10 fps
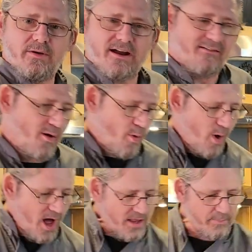little bit of a
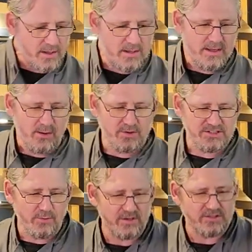wallop. I wish I would